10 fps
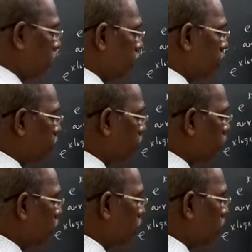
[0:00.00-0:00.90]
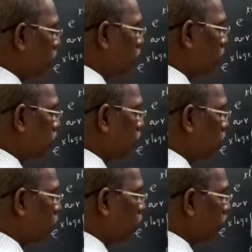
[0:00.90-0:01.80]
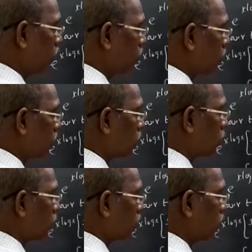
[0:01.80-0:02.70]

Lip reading: x power x log x